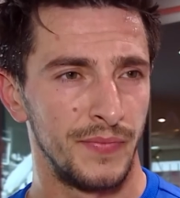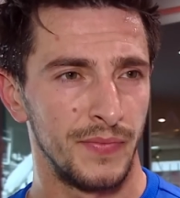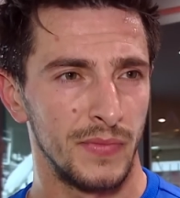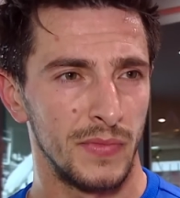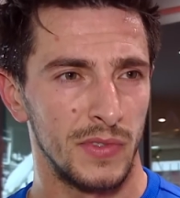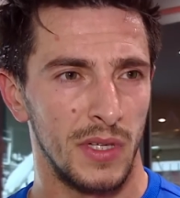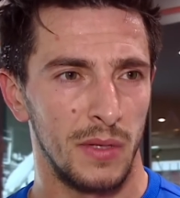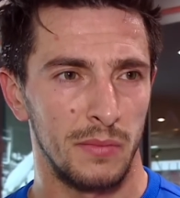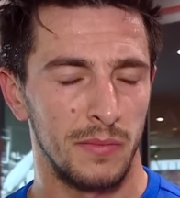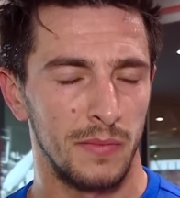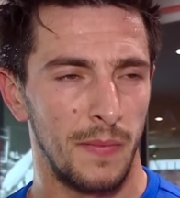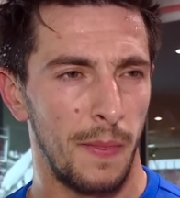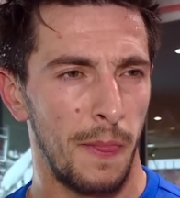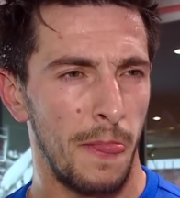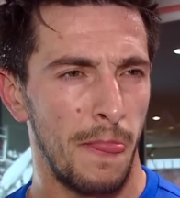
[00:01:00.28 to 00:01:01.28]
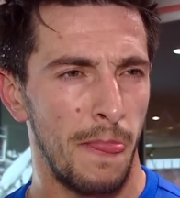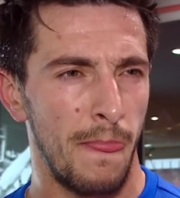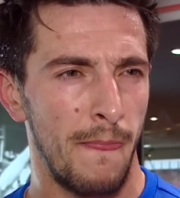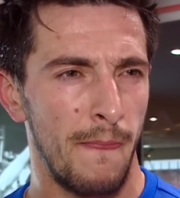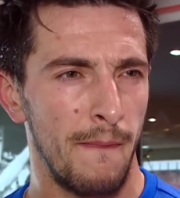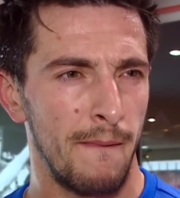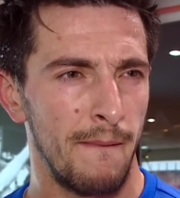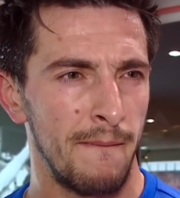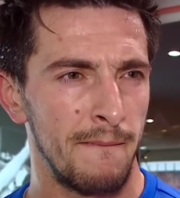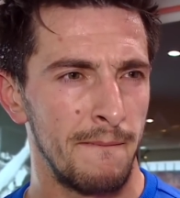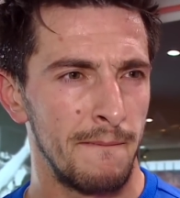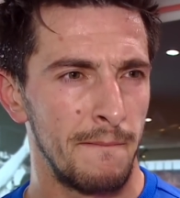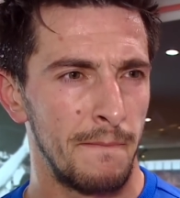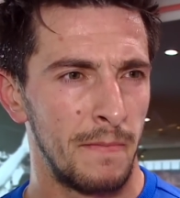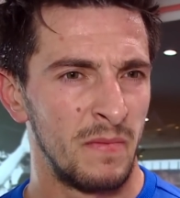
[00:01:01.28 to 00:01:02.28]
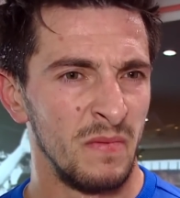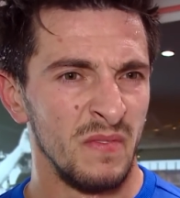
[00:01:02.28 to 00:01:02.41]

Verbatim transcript: Yeah, so what do you expect from the match tomorrow?